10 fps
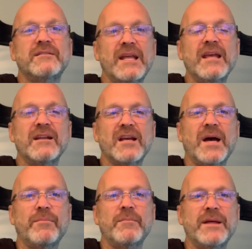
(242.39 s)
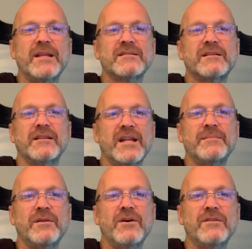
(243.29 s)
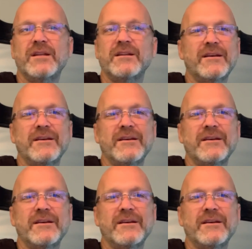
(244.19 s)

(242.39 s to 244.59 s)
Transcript: taking a couple minutes to let them know that,